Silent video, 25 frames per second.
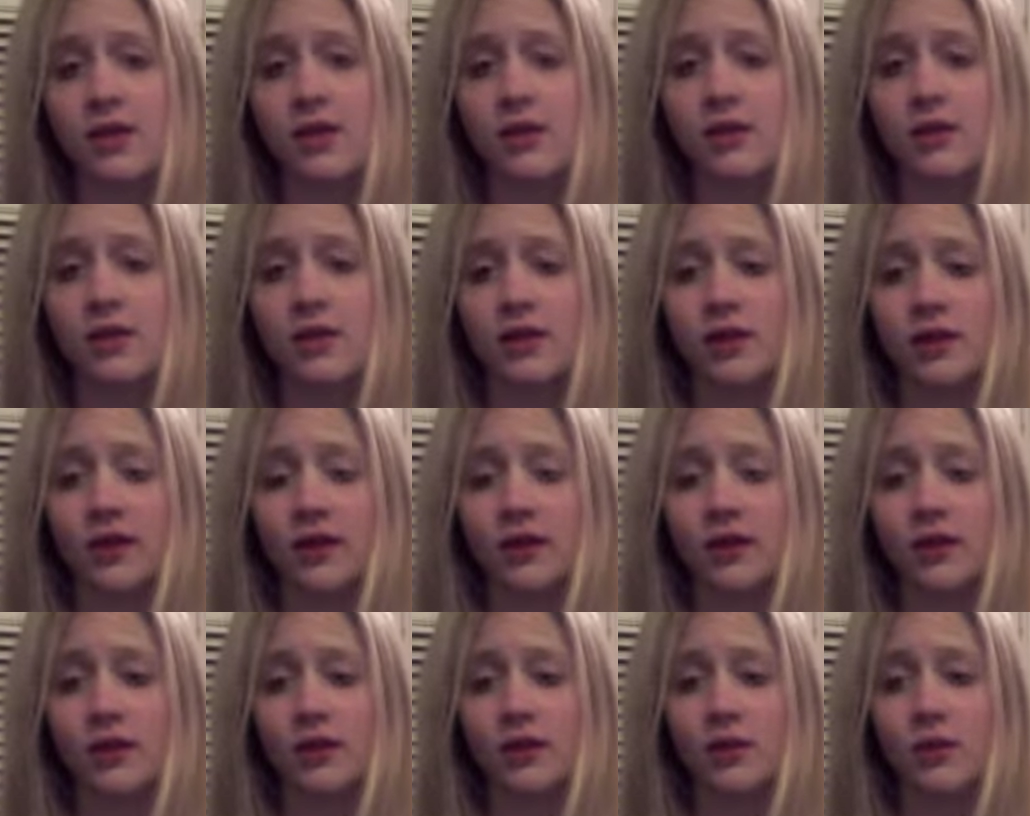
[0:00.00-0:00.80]

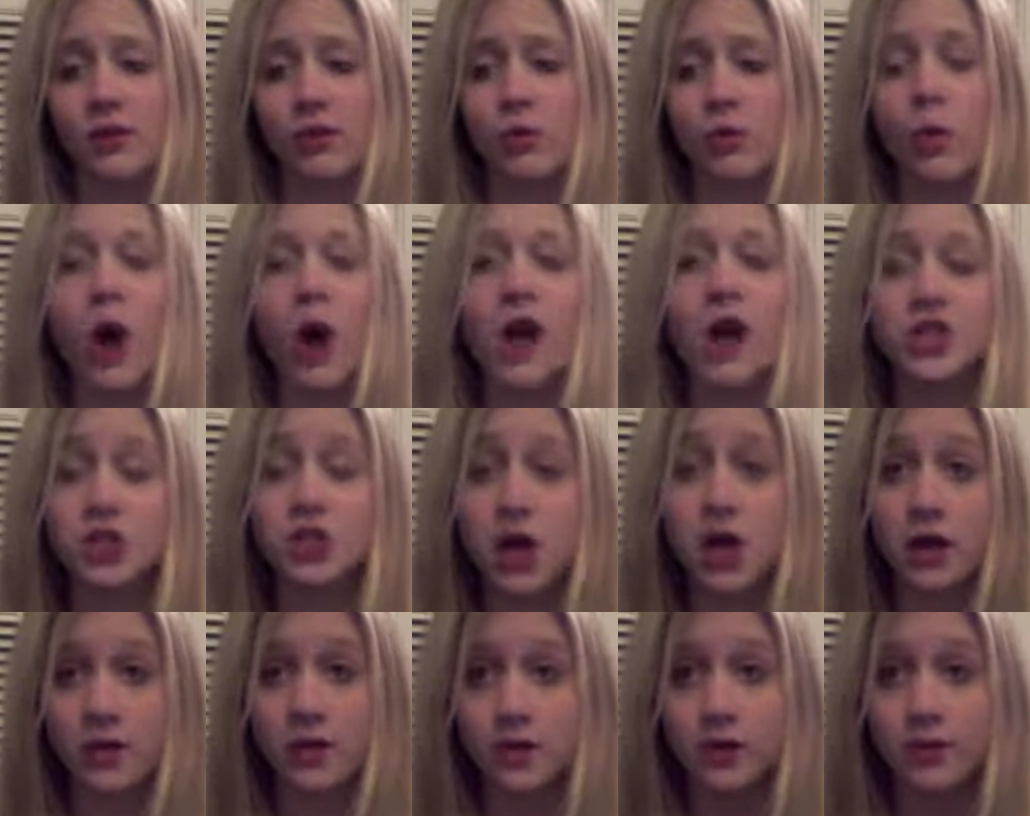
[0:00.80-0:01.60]
really watch
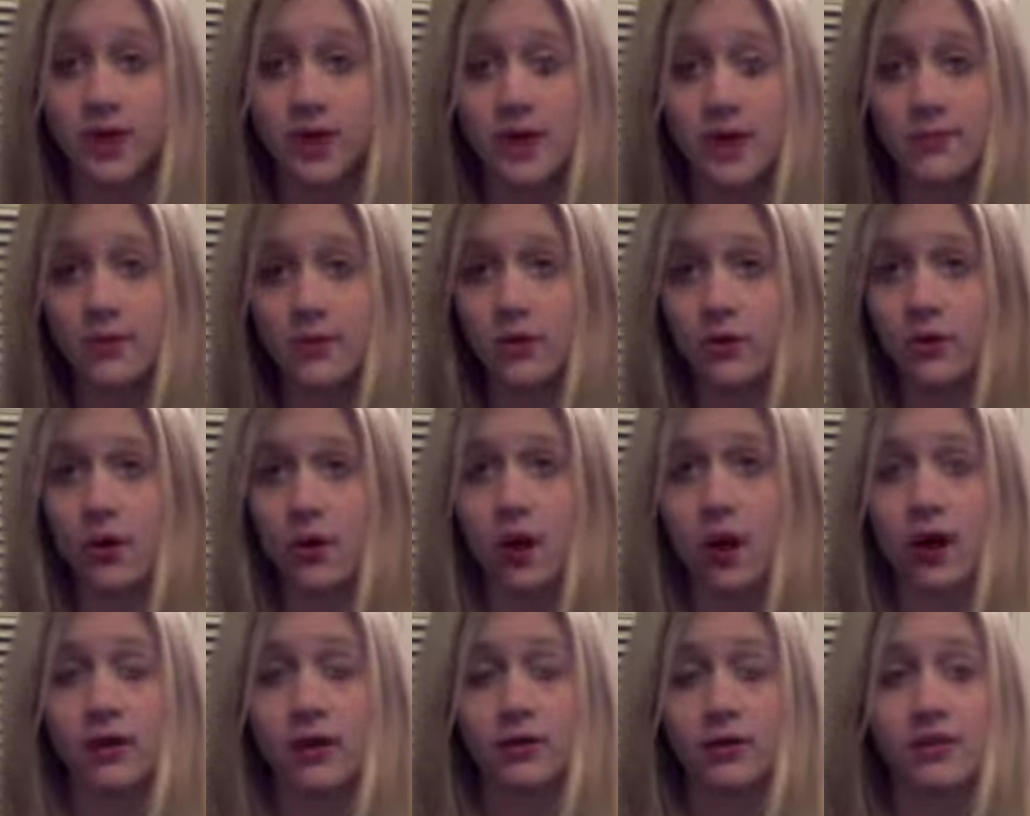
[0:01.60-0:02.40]
other people
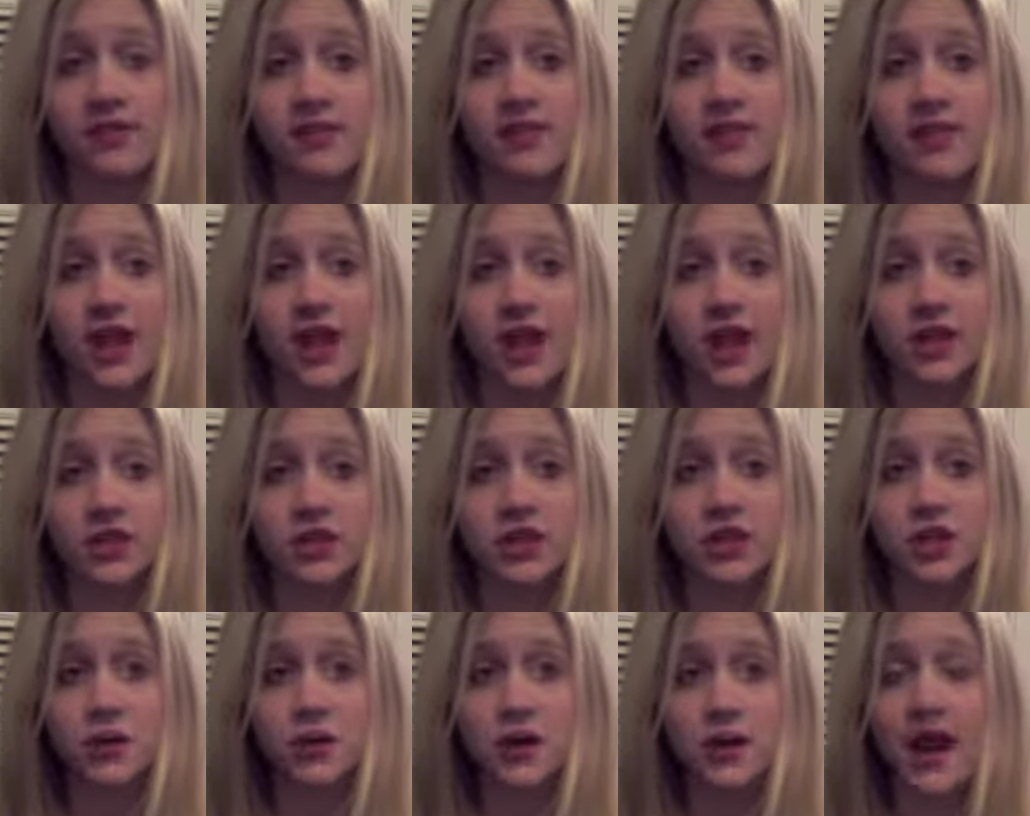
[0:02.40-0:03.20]
on stage
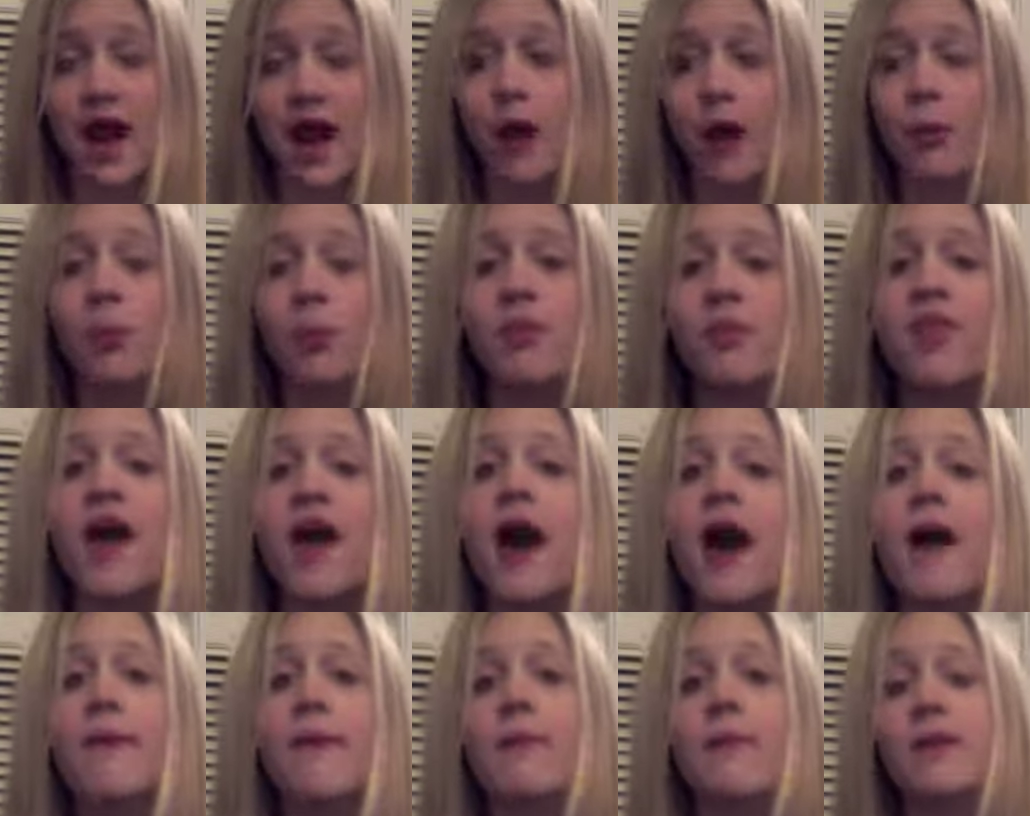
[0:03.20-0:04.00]
do it, help
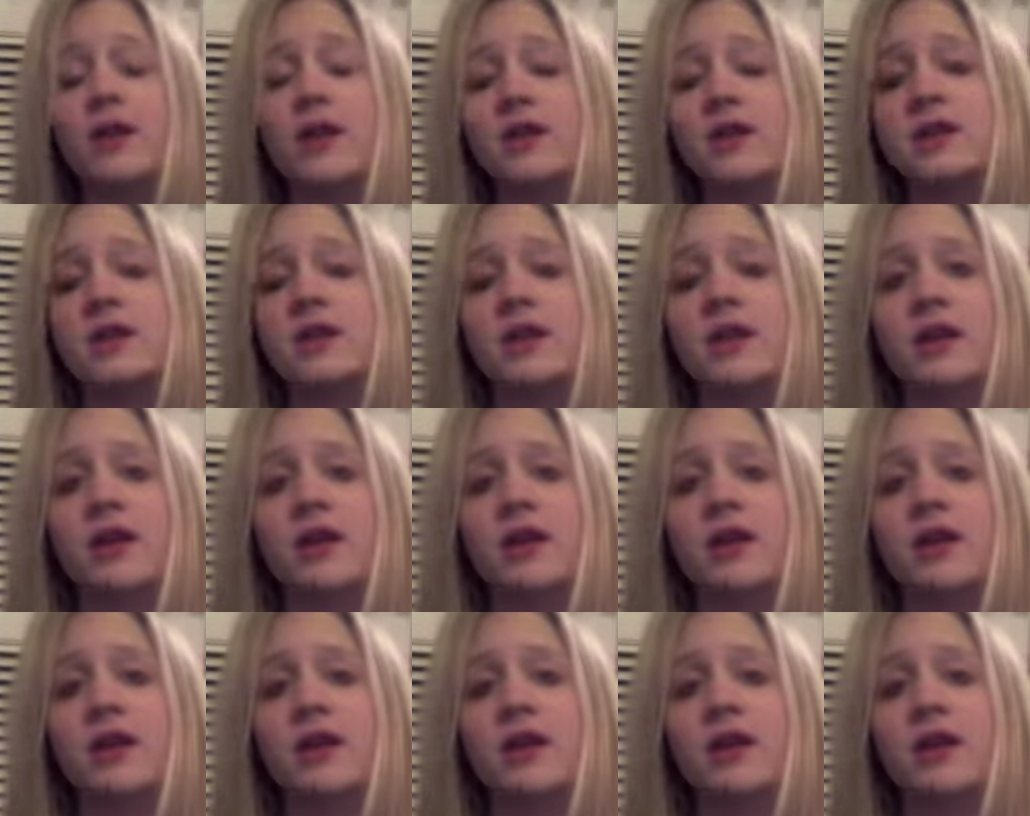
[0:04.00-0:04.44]
them and